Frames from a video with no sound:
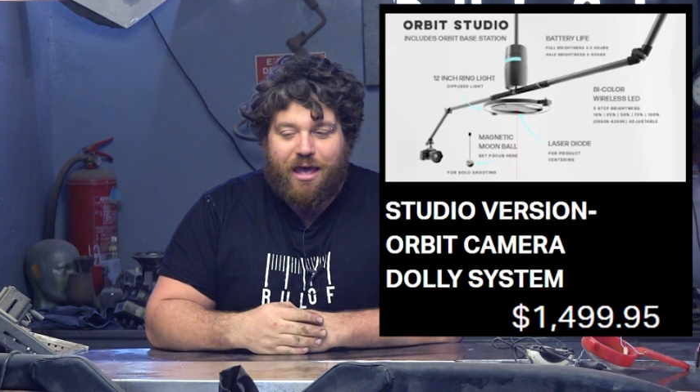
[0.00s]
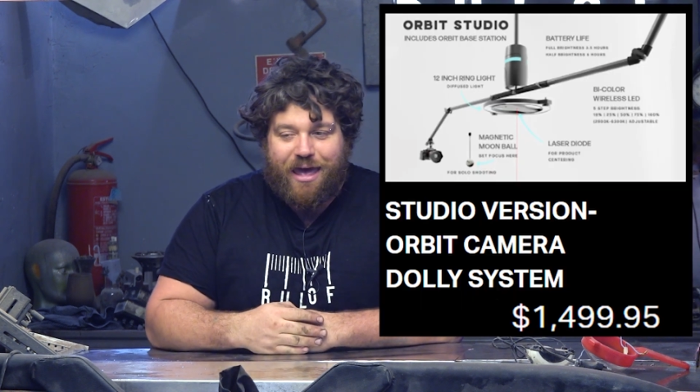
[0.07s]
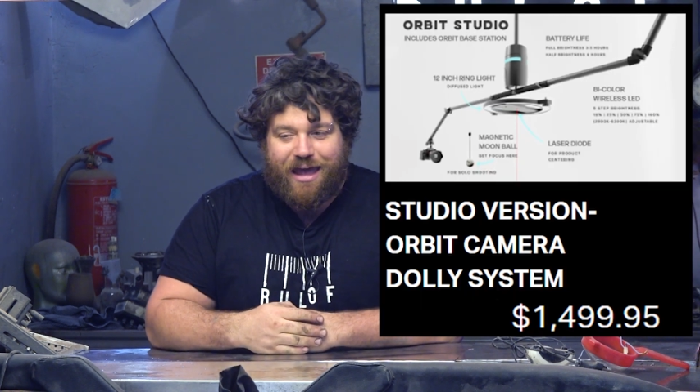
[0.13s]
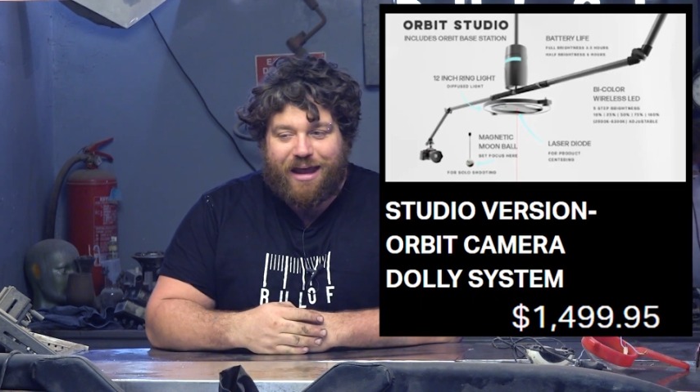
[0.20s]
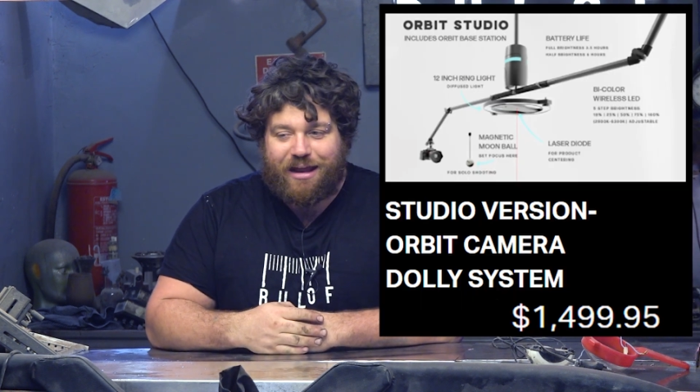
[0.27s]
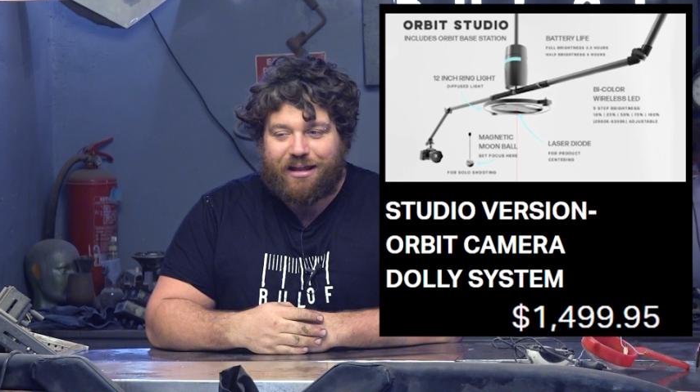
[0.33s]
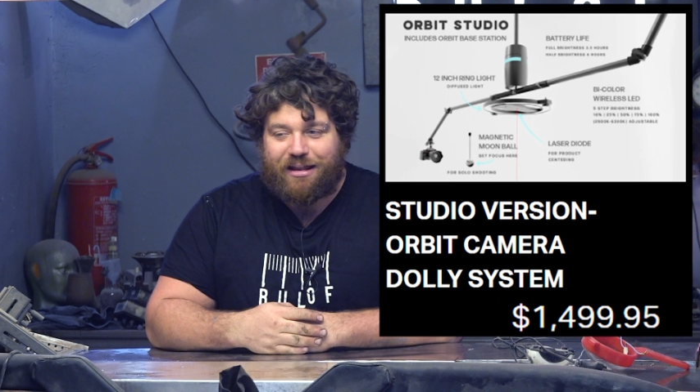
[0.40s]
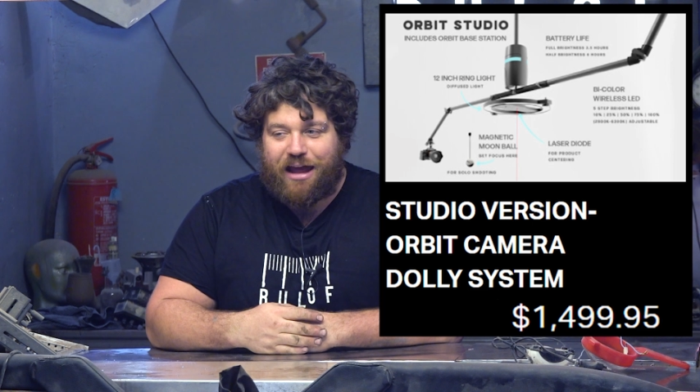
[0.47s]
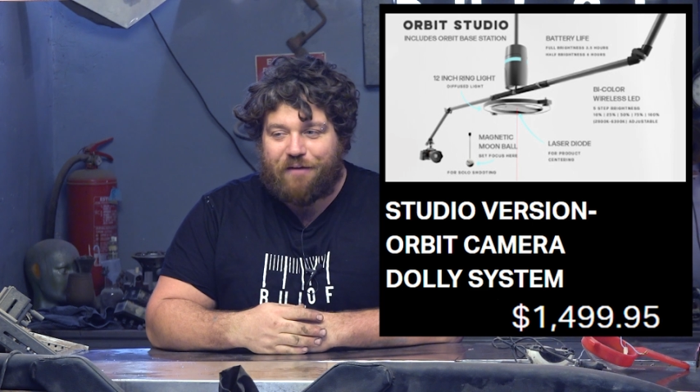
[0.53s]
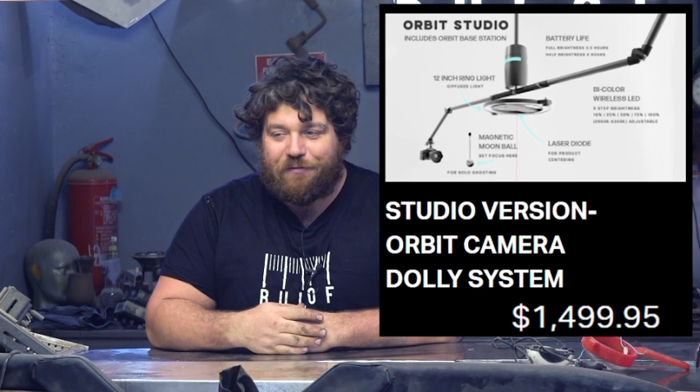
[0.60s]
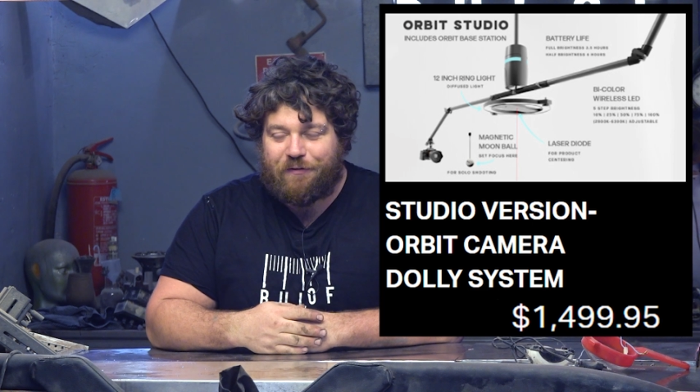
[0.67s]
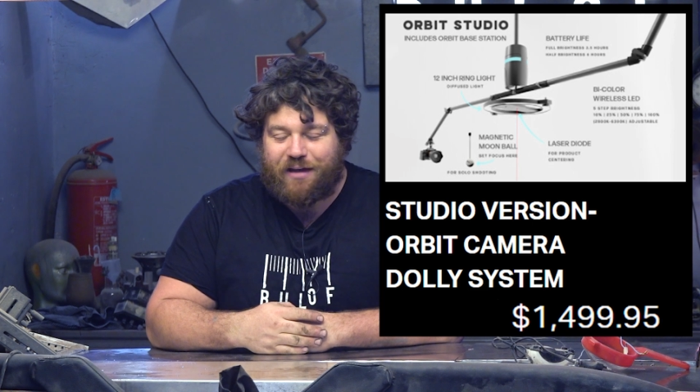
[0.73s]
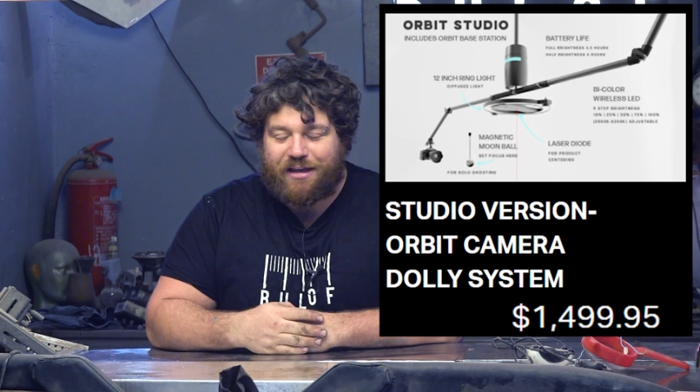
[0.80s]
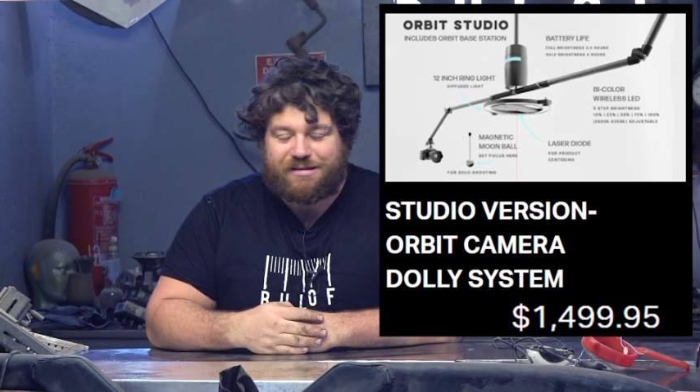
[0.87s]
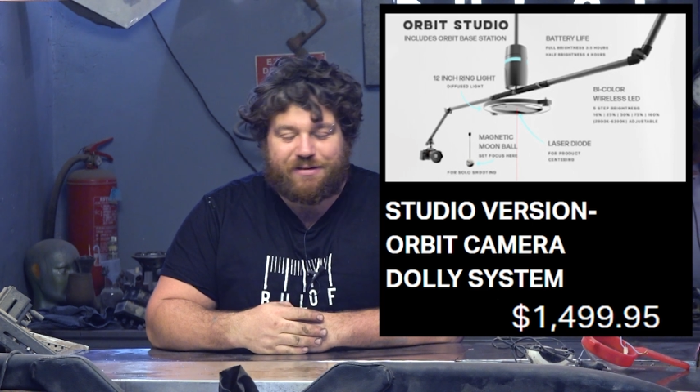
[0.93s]
and I
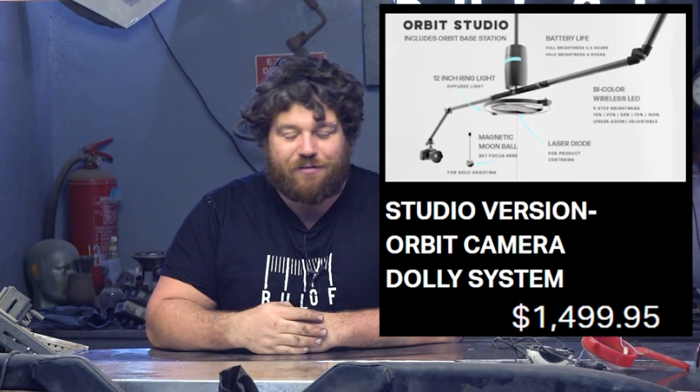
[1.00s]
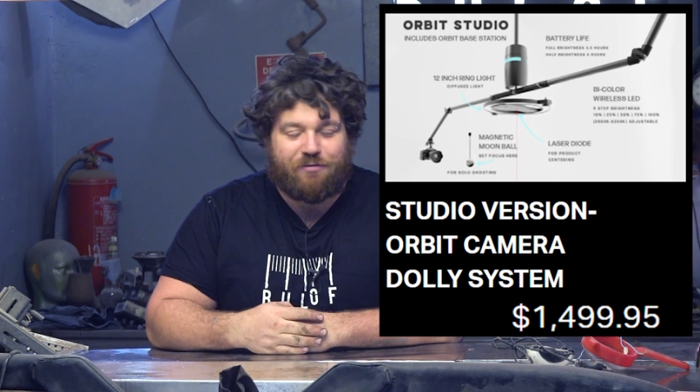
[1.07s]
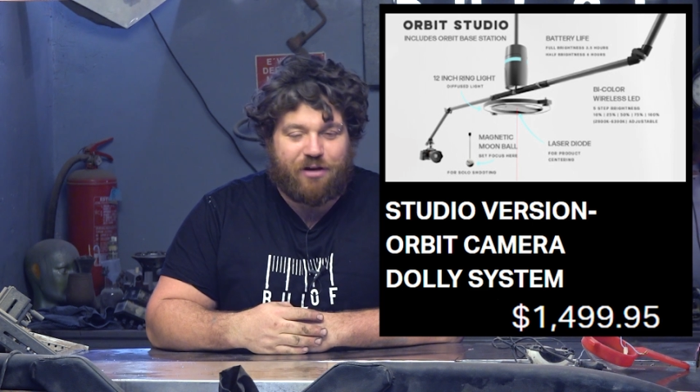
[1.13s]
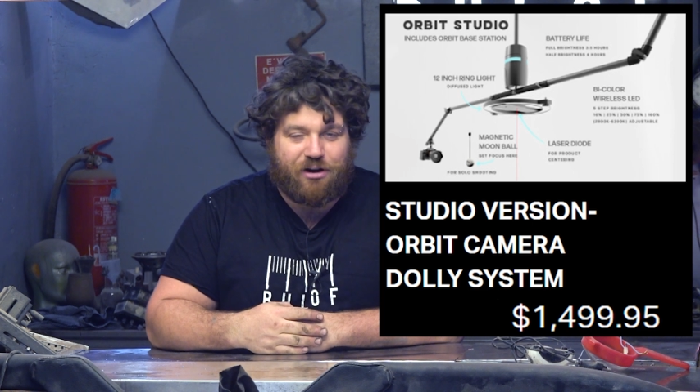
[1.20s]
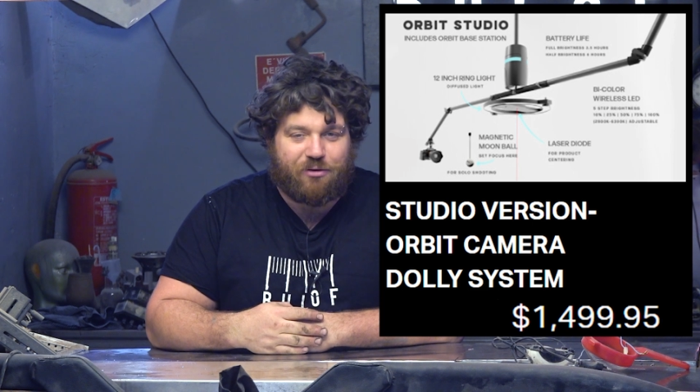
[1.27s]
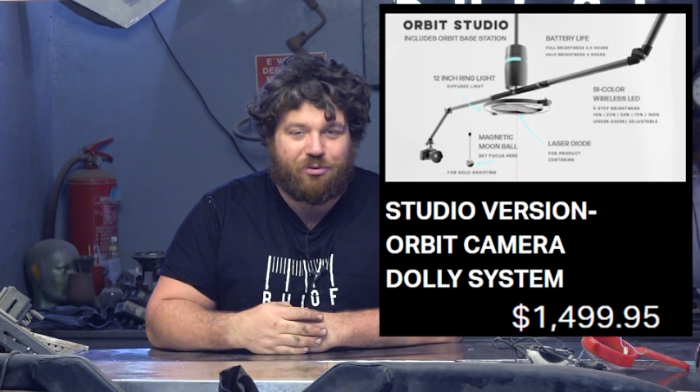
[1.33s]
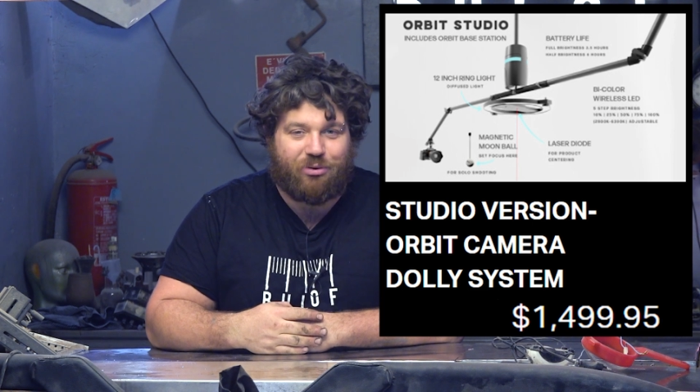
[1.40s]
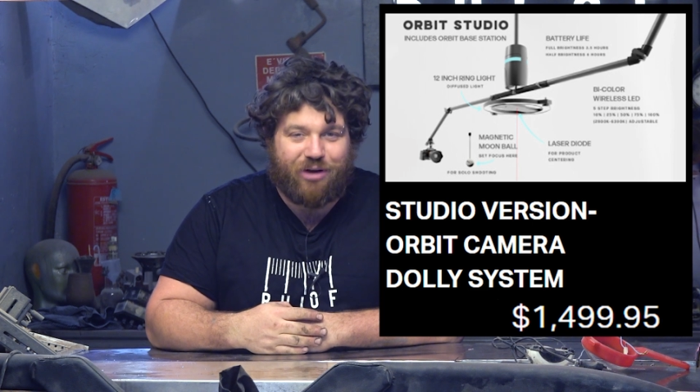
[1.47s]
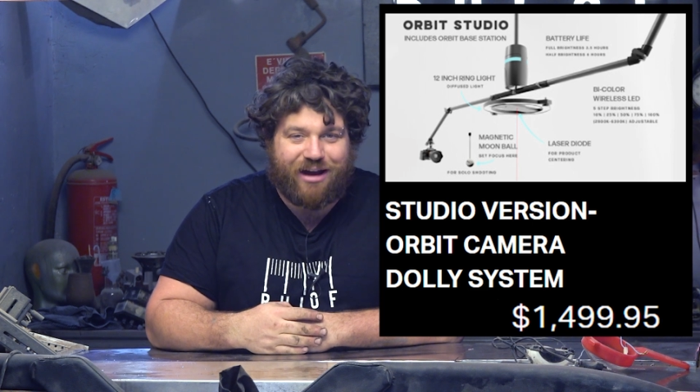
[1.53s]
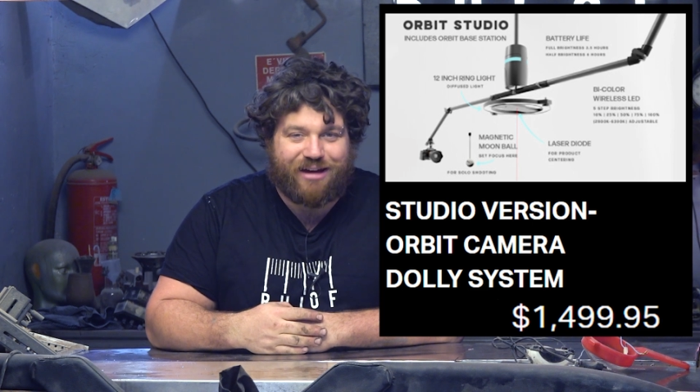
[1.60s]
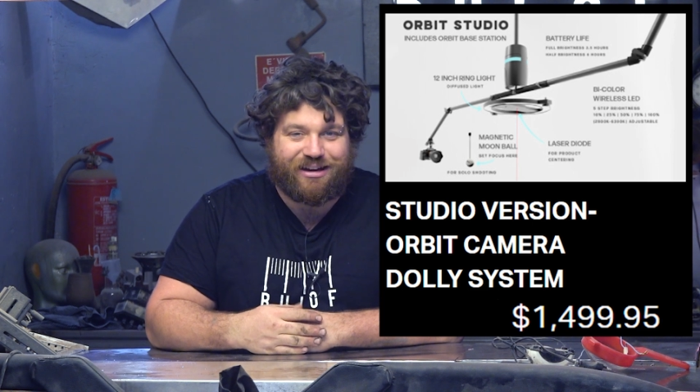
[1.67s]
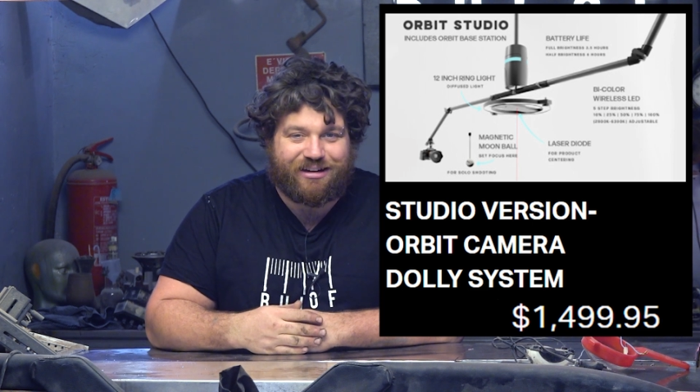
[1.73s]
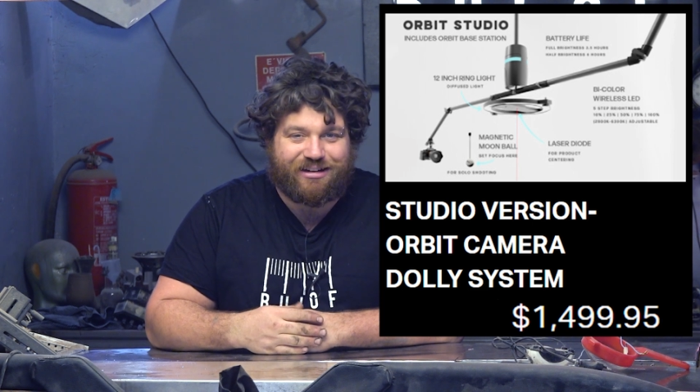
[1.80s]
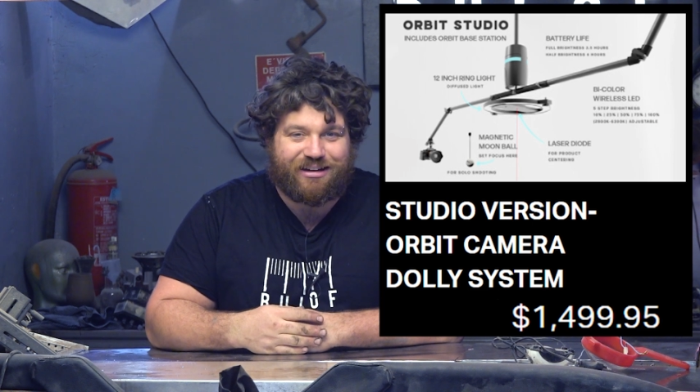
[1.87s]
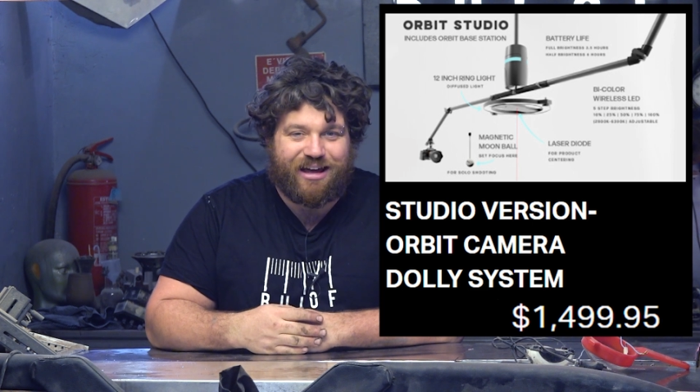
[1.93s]
think it's a very
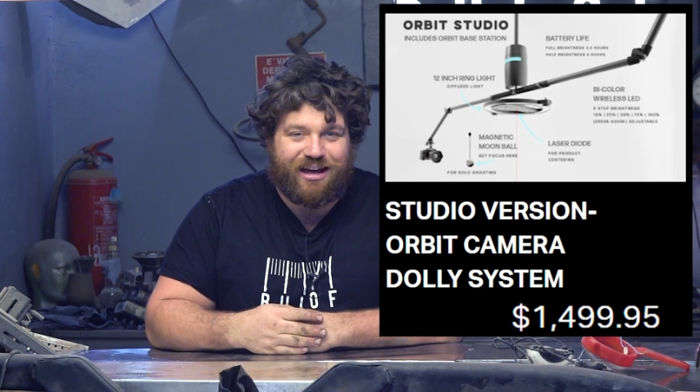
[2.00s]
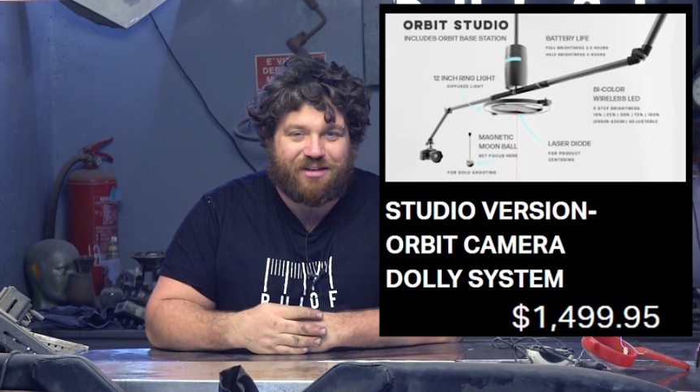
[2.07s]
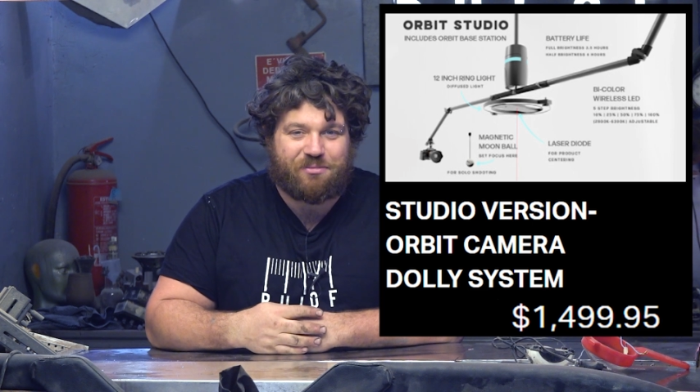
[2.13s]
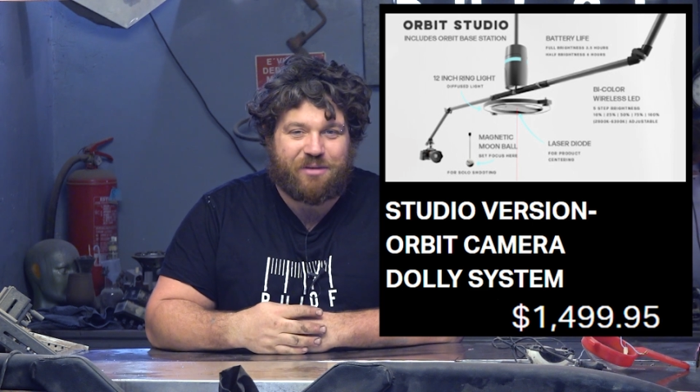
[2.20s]
great idea. I